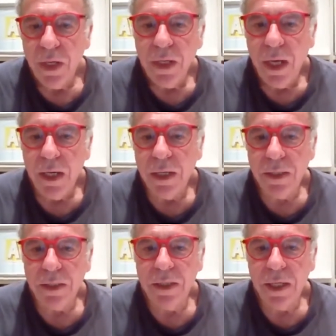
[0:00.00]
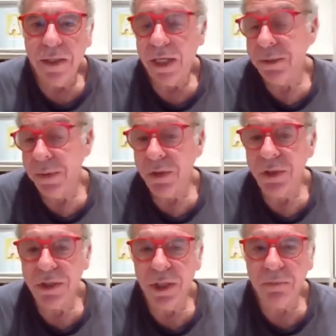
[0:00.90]
And that's because
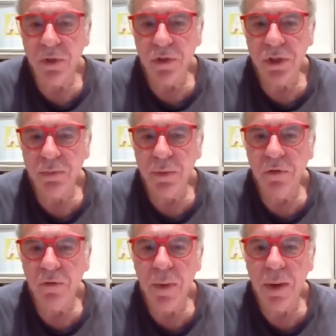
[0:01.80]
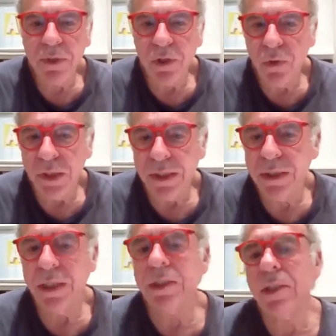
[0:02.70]
the subconscious mind remembers all these
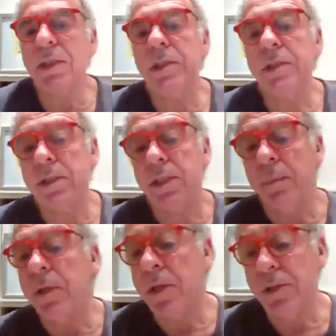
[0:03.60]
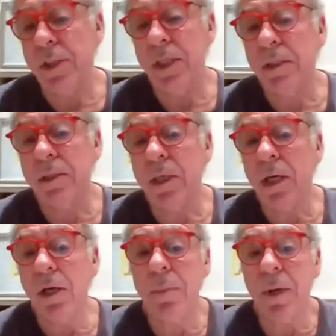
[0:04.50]
things, and some of those things
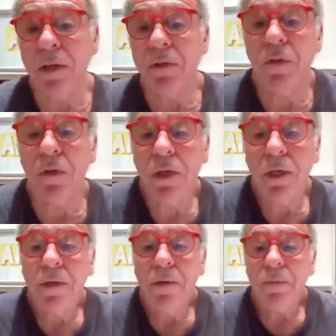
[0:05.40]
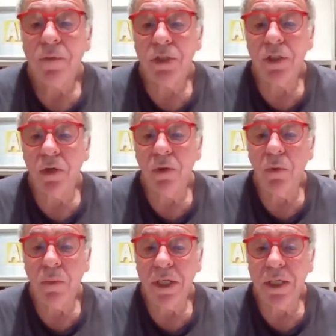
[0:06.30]
are painful. So
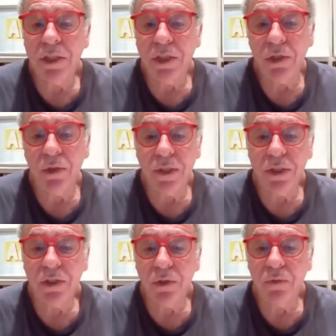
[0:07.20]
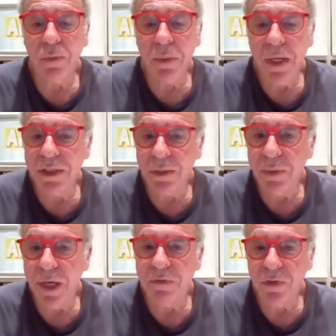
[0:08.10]
what we need to do is to replace the
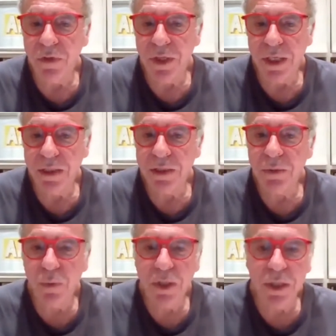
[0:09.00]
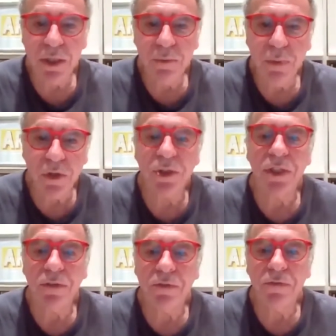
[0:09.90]
painful things with
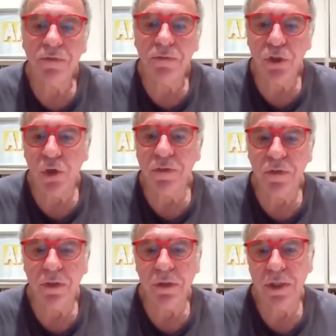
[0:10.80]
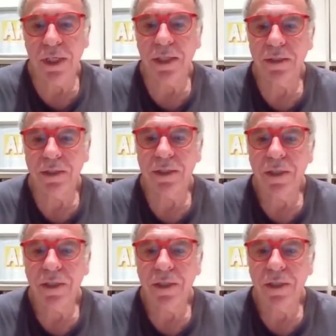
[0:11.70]
positive, joyful things,